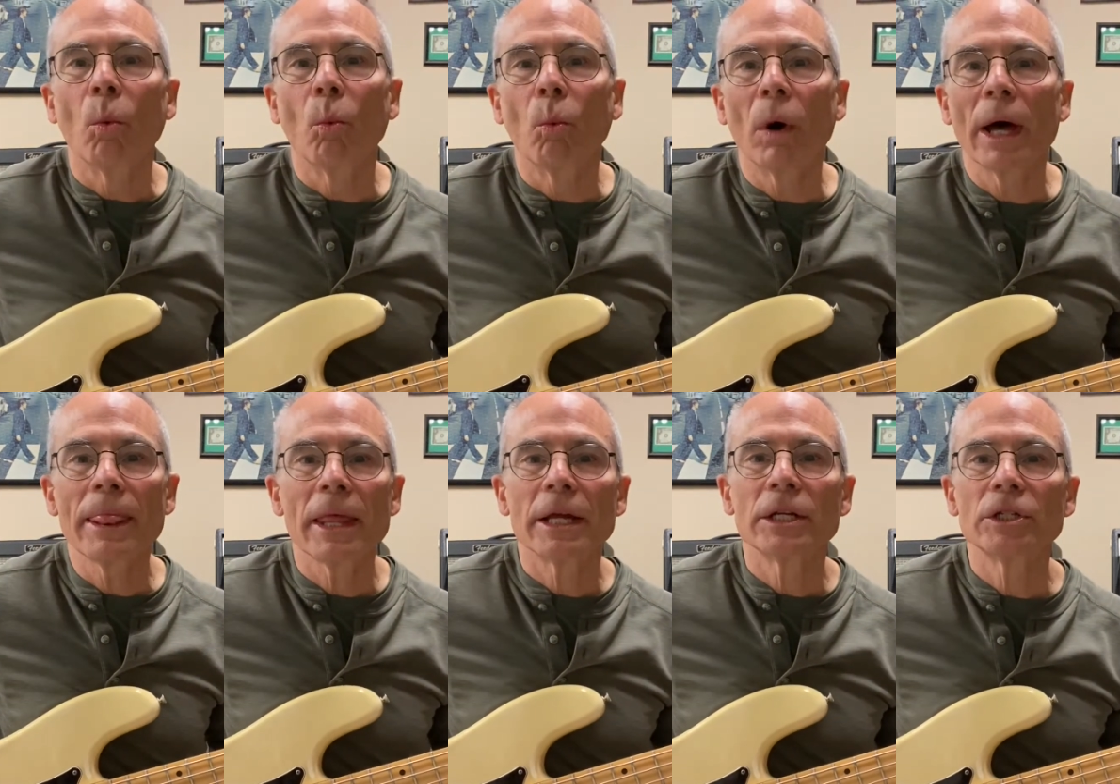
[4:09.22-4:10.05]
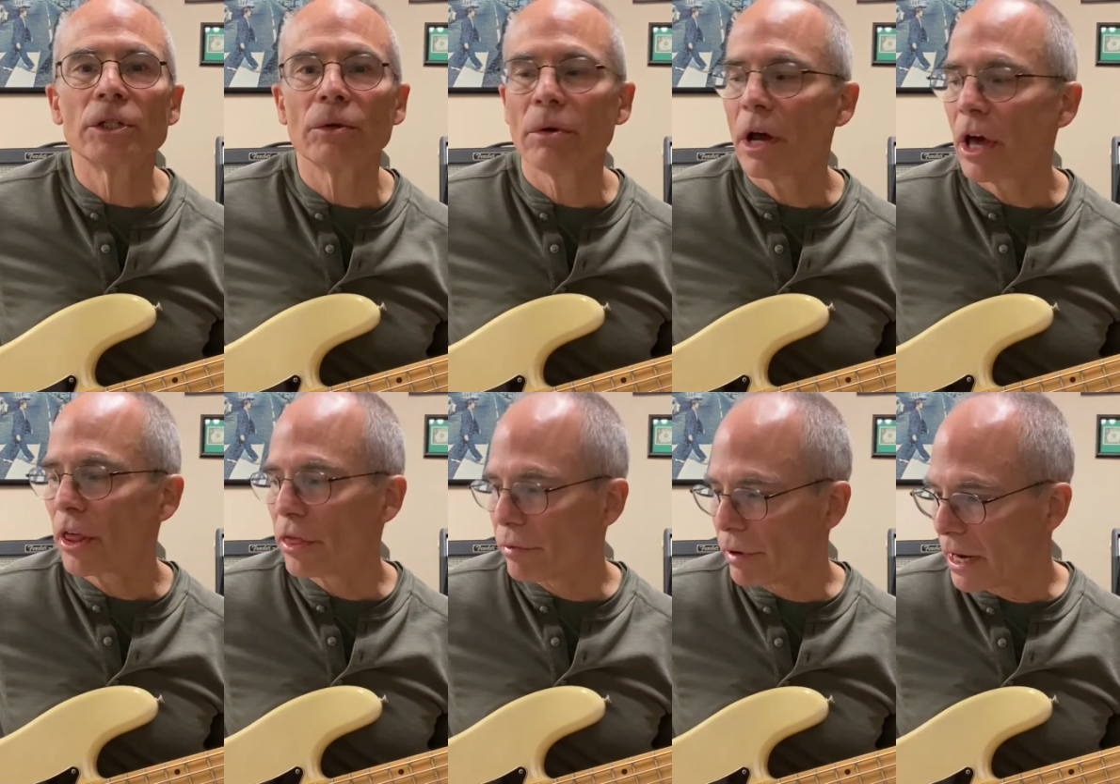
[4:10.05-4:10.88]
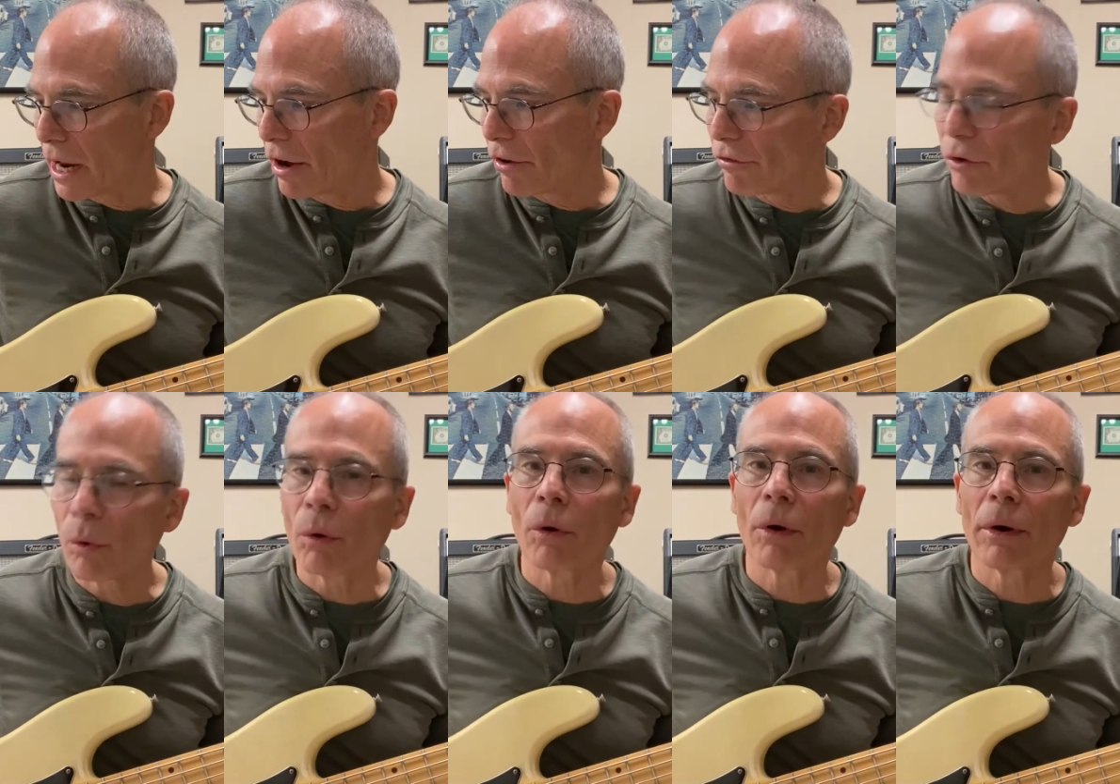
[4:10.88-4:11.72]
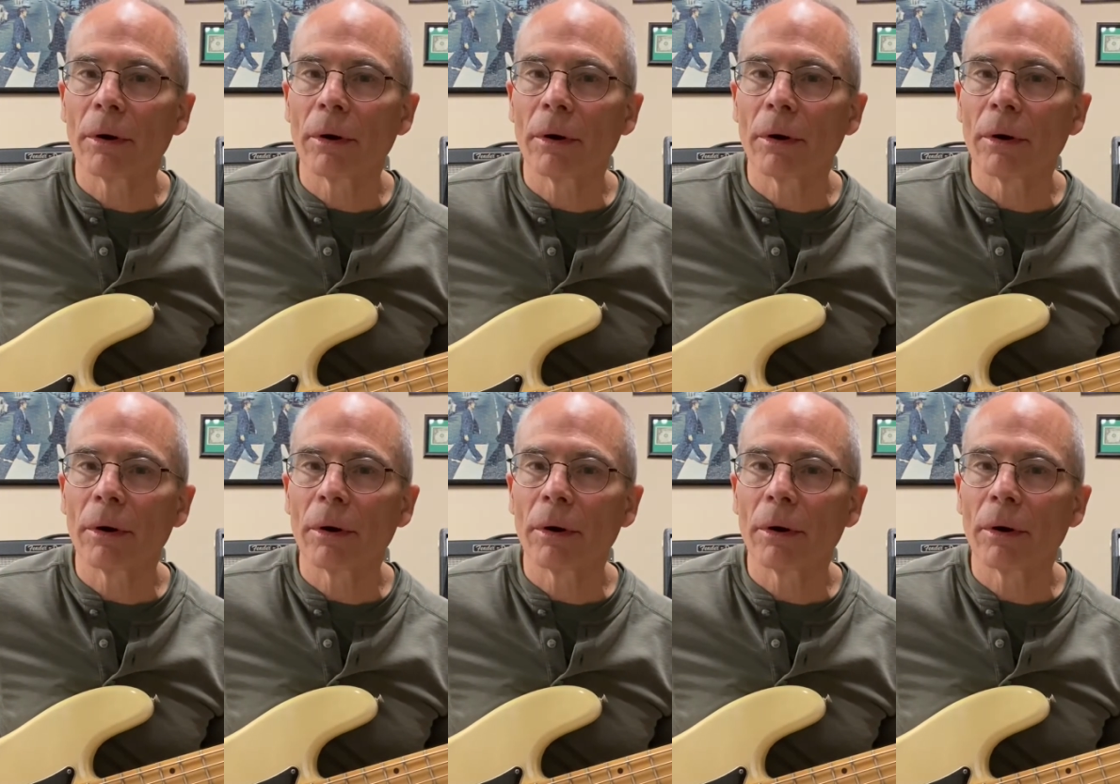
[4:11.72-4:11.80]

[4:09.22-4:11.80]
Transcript: 1, 2, 3, 4.